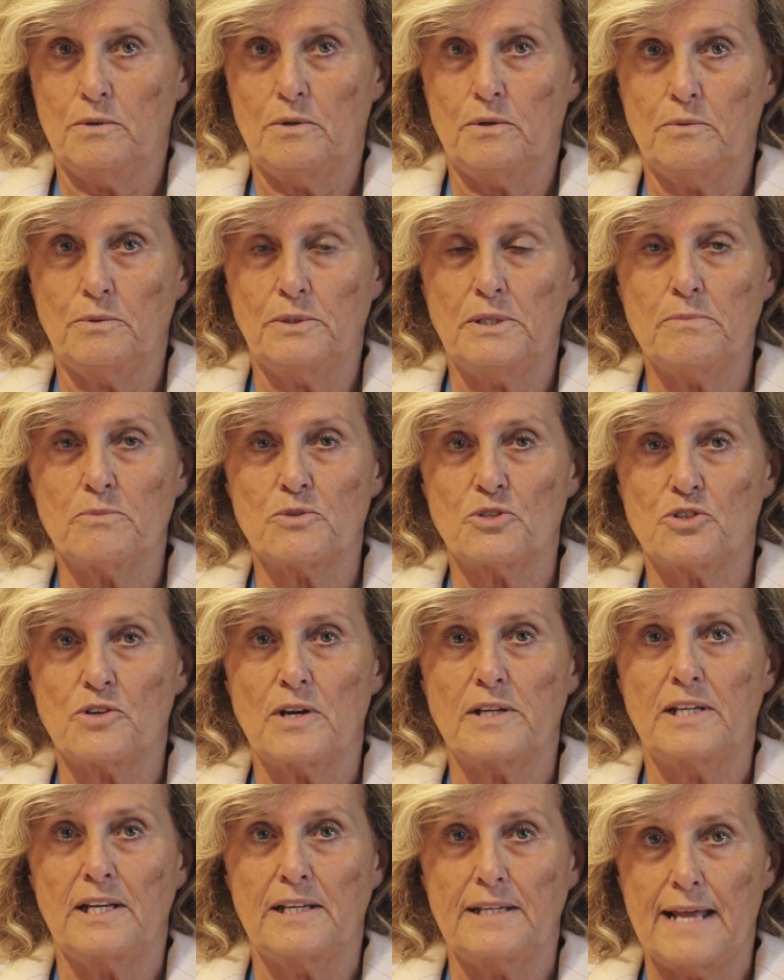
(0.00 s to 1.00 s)
we
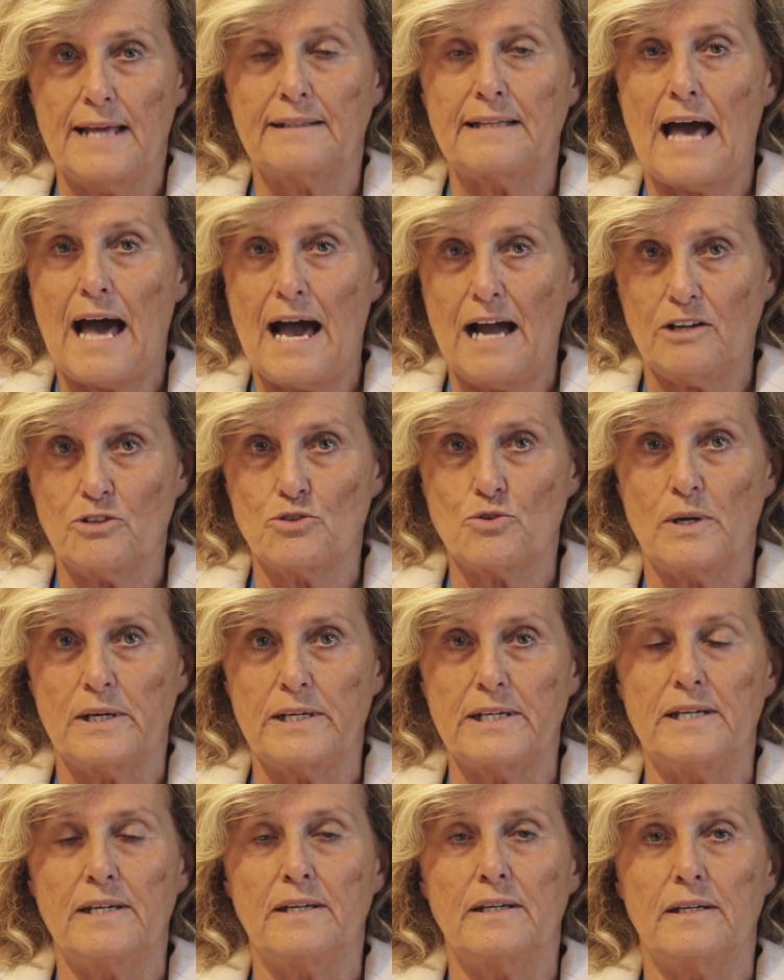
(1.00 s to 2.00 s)
demonstrated that
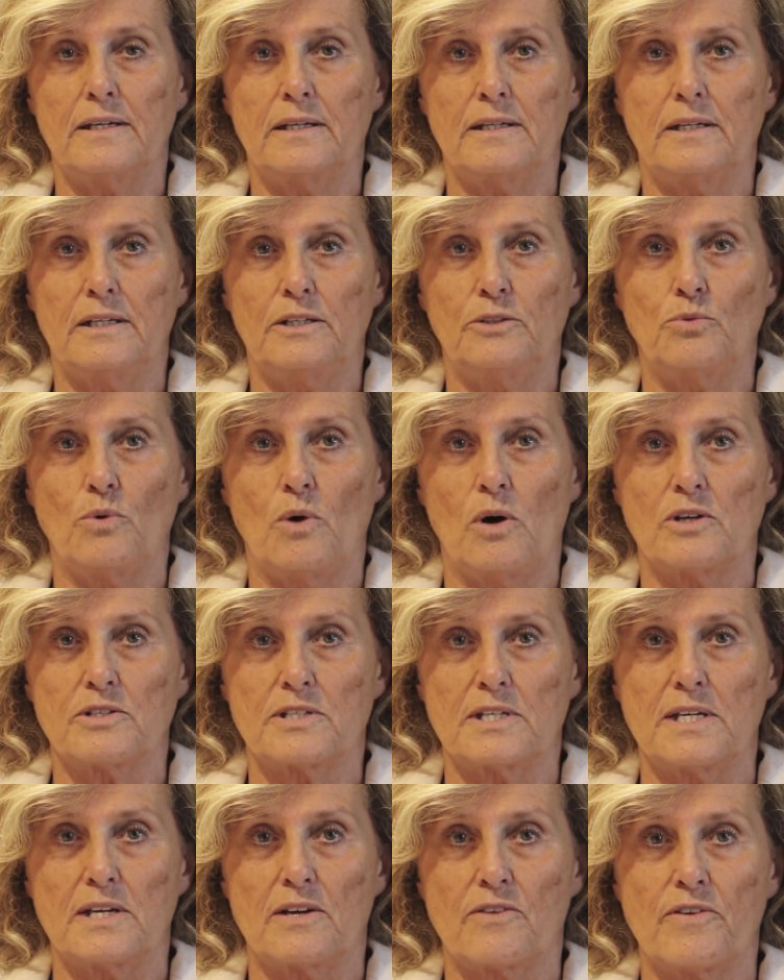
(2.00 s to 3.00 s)
actually it was
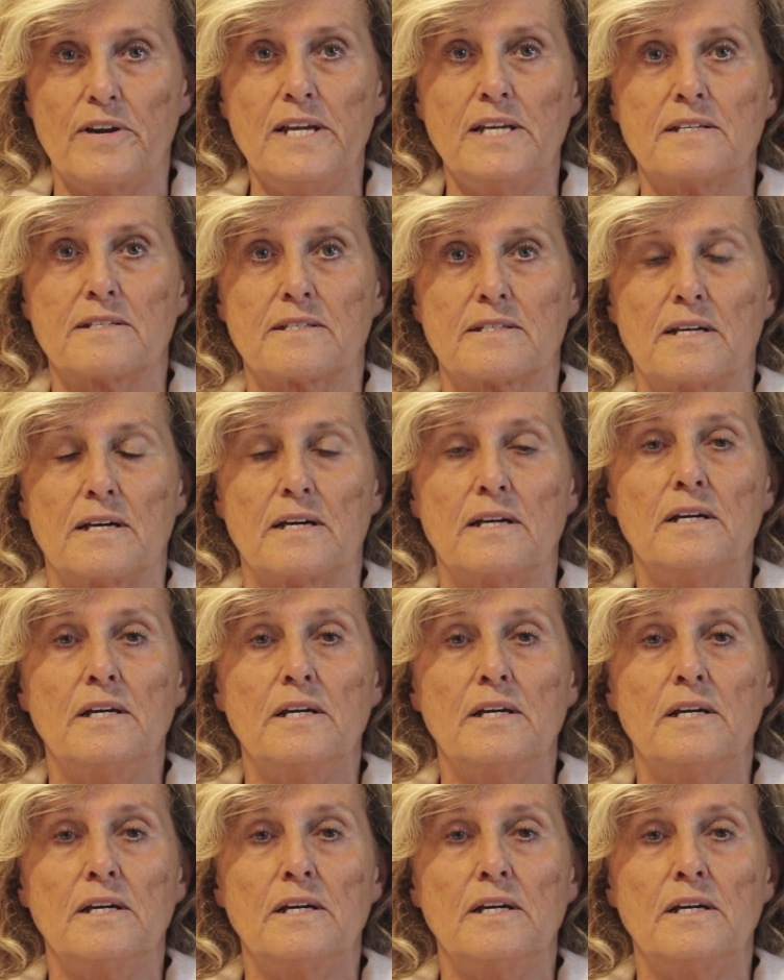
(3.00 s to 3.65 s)
increased